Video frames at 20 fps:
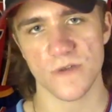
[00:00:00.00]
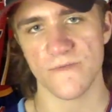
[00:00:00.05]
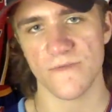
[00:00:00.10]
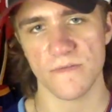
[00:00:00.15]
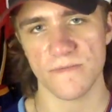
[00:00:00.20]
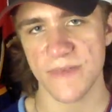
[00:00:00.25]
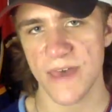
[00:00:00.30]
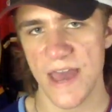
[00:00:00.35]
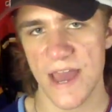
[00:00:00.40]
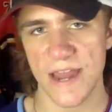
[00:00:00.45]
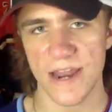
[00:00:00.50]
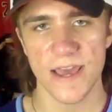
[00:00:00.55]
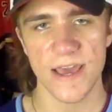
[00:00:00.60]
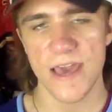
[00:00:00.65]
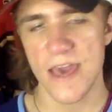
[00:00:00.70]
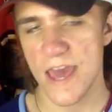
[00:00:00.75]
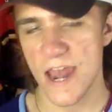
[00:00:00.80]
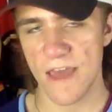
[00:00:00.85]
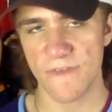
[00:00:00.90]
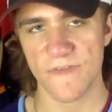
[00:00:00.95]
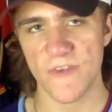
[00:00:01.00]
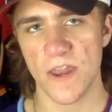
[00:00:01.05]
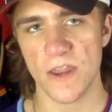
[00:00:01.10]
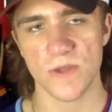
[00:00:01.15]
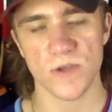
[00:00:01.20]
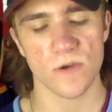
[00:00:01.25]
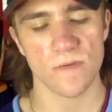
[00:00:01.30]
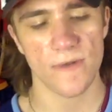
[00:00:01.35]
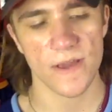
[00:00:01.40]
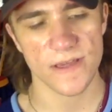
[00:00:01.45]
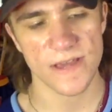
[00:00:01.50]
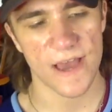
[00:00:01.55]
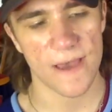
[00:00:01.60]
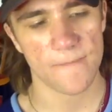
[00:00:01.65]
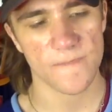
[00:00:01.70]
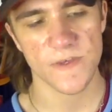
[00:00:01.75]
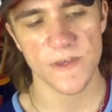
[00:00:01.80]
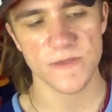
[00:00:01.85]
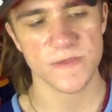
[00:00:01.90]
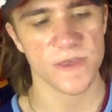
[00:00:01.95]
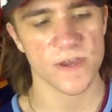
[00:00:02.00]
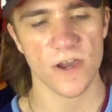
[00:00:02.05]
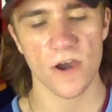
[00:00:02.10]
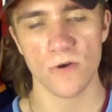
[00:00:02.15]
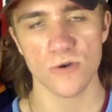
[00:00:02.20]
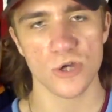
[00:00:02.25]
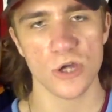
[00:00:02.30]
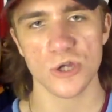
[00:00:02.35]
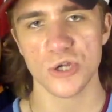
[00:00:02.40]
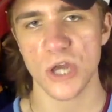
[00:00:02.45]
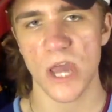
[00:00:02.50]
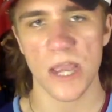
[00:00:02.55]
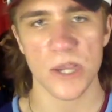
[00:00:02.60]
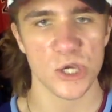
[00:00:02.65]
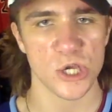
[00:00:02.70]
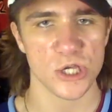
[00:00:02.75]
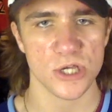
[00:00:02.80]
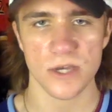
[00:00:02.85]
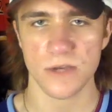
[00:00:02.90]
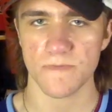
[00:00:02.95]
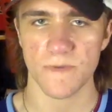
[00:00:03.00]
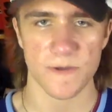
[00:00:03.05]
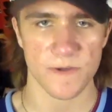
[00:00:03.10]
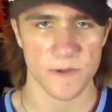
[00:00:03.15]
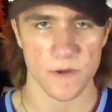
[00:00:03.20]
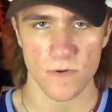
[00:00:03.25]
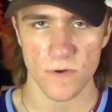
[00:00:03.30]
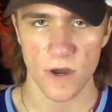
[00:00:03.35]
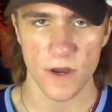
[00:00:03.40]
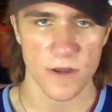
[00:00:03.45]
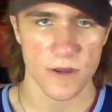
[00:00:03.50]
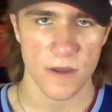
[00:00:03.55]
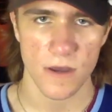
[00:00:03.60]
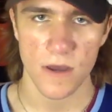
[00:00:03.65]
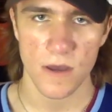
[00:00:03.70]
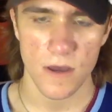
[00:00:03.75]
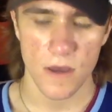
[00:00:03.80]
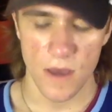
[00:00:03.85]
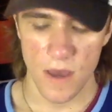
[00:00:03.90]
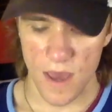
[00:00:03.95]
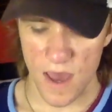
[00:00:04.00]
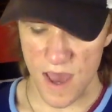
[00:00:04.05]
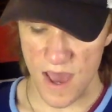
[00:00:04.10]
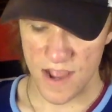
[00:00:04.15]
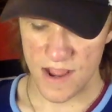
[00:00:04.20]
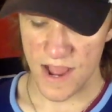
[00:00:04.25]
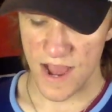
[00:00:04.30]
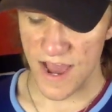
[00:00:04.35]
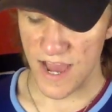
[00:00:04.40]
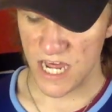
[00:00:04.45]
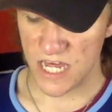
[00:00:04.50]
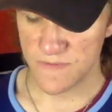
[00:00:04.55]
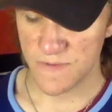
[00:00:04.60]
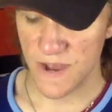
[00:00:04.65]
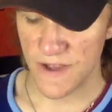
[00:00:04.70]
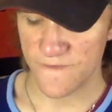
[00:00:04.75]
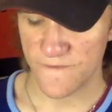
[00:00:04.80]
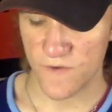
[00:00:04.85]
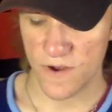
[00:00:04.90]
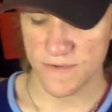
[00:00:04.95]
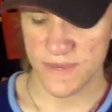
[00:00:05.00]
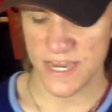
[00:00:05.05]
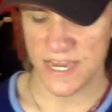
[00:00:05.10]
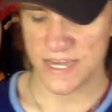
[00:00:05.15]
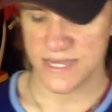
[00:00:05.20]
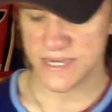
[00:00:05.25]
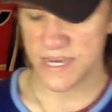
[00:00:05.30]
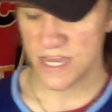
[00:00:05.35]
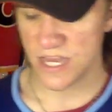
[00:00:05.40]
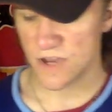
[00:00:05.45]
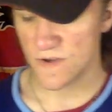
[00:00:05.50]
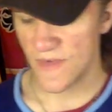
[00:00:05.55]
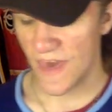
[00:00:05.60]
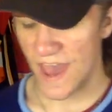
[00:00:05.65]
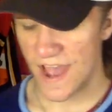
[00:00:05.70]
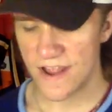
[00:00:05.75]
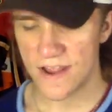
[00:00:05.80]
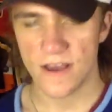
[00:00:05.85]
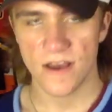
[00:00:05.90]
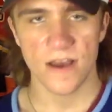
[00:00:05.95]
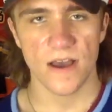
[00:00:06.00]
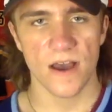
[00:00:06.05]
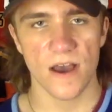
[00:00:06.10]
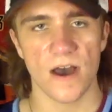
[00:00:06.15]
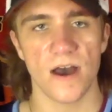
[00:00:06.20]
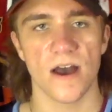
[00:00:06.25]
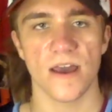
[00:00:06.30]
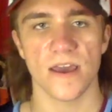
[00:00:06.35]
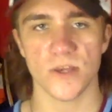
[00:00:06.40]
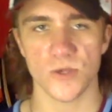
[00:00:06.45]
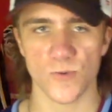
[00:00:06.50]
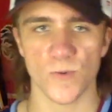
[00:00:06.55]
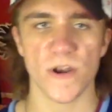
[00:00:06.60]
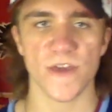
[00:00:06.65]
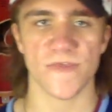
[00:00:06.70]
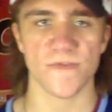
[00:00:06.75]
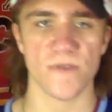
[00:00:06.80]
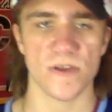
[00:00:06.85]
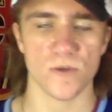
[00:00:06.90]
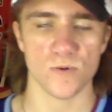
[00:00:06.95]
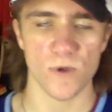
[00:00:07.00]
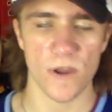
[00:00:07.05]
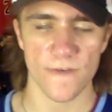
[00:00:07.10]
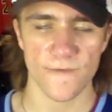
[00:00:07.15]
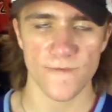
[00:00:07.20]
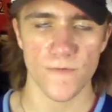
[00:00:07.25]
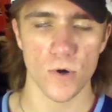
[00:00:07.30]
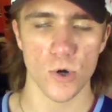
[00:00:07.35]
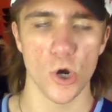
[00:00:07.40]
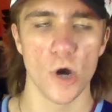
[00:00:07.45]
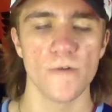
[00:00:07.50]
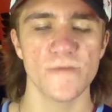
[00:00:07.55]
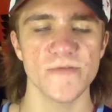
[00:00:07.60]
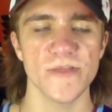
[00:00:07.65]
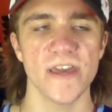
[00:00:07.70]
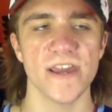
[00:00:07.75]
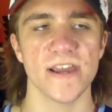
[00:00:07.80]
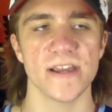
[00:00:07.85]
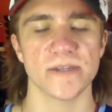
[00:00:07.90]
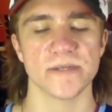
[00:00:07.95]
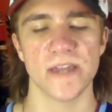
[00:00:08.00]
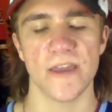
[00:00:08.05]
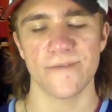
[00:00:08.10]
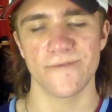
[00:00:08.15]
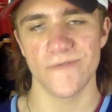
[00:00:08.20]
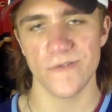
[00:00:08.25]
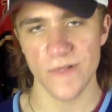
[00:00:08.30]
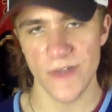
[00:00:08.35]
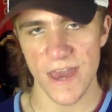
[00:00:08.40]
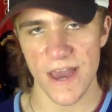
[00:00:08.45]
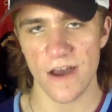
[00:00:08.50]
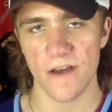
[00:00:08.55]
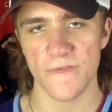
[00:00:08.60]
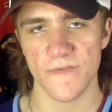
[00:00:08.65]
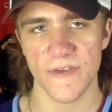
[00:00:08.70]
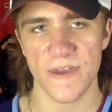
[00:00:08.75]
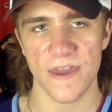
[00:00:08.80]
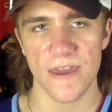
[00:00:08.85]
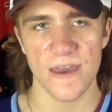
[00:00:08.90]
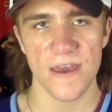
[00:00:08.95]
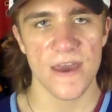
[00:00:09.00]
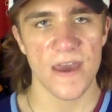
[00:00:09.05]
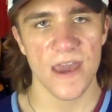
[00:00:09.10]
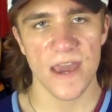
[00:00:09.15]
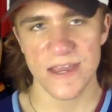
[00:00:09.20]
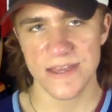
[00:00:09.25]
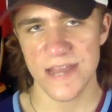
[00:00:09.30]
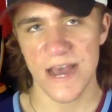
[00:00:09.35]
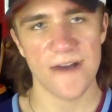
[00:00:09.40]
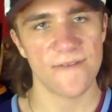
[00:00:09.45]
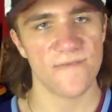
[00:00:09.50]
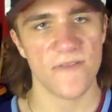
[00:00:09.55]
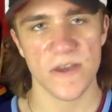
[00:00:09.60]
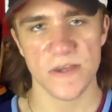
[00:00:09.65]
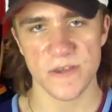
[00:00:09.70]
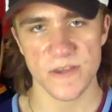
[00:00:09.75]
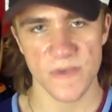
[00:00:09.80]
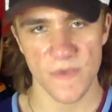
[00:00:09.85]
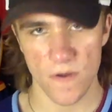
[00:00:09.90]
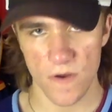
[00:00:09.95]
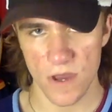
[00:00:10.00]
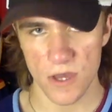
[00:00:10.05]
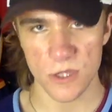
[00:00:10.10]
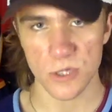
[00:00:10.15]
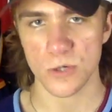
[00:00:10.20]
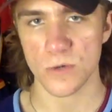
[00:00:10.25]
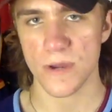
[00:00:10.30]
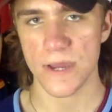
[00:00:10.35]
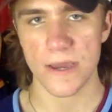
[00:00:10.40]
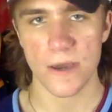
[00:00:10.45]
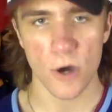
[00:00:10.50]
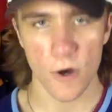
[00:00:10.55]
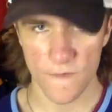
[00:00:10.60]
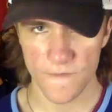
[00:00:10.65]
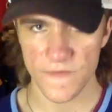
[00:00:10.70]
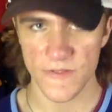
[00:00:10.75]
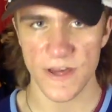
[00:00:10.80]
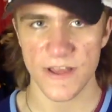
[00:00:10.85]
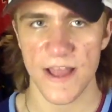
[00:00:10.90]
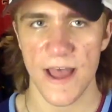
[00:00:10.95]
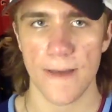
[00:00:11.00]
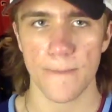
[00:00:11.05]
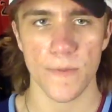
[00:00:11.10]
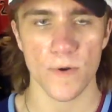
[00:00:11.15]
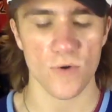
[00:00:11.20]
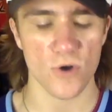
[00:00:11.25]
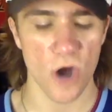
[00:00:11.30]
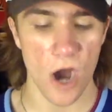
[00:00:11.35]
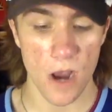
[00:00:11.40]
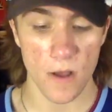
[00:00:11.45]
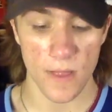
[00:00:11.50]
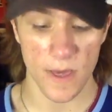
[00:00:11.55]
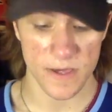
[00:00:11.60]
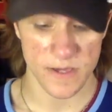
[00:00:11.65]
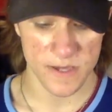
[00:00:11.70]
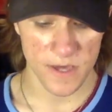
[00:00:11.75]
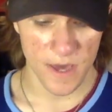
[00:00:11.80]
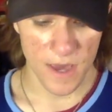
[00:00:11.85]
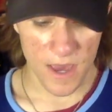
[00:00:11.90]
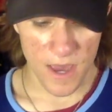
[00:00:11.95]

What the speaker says: from that, and I've said it so many times, since the coaching change, he's just been so good. And I expect for him to continue that in 23-24. Hopefully you can stay fully healthy and not face another injury. Hopefully not. But regardless,